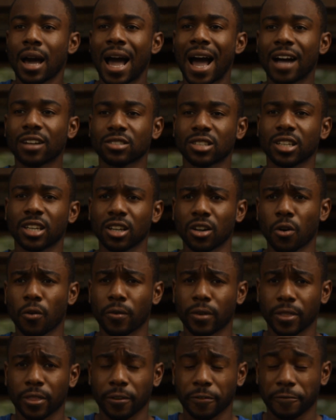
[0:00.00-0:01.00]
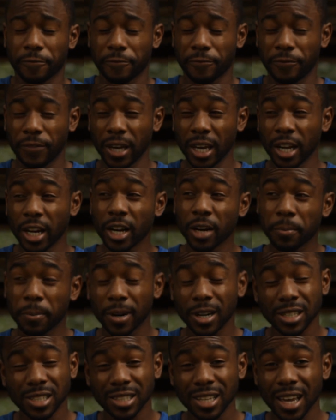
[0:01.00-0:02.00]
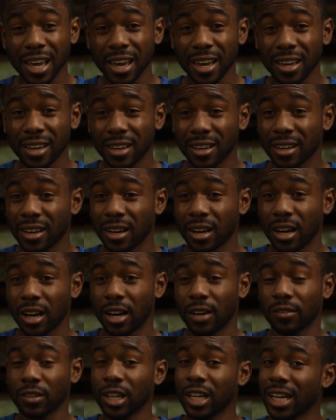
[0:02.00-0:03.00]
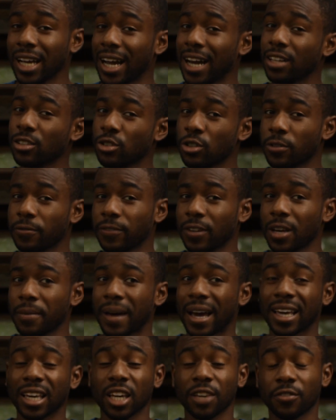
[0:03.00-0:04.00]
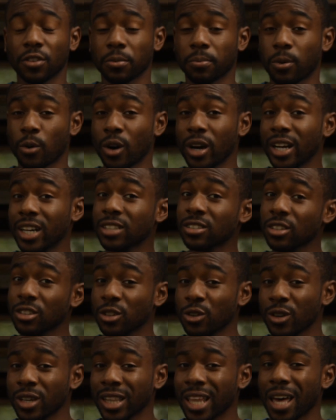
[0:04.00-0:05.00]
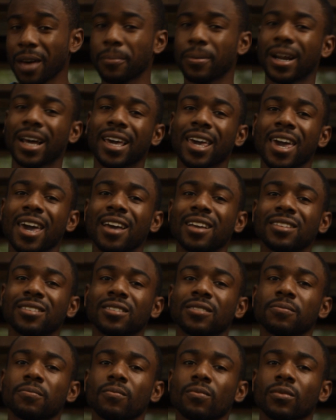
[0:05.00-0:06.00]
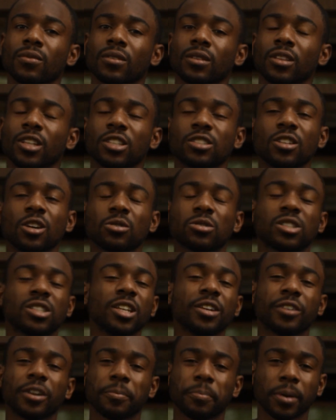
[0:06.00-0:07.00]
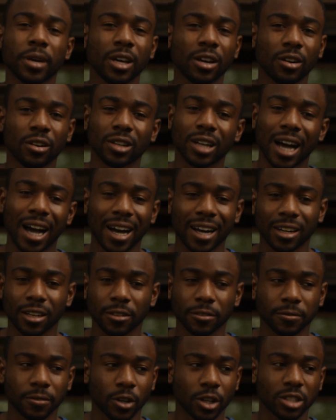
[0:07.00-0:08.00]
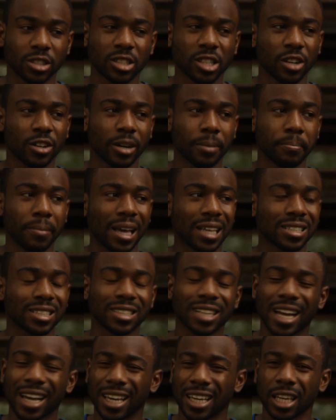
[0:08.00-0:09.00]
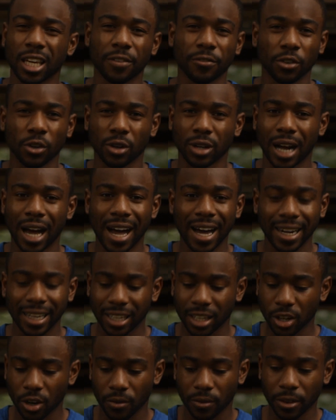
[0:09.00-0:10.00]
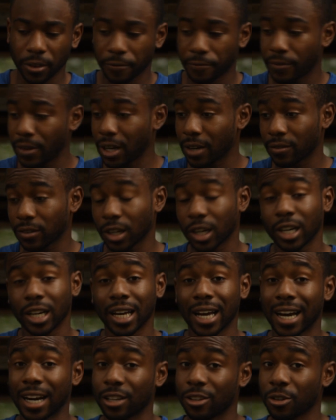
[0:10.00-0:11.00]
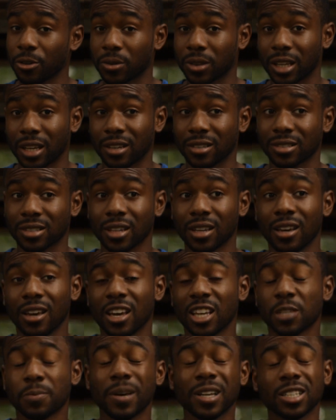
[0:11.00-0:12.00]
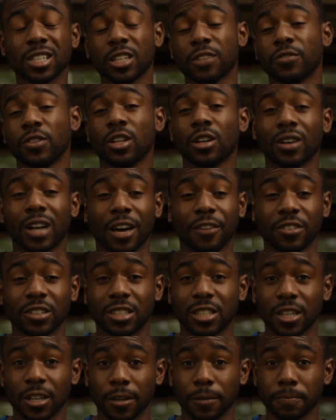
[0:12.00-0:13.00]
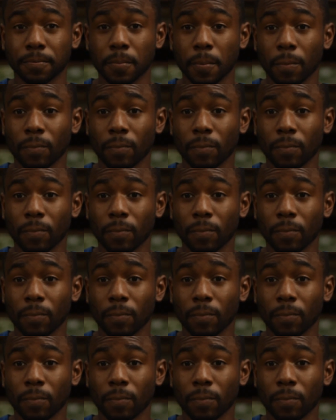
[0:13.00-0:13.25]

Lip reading: how to get over the fear per se of learning how to do a flip, I can give you pointers on doing that, but I can't. There's no secret pill on or secret message I can give you on how to get over the fear of learning how to do things, especially if you don't have a gym.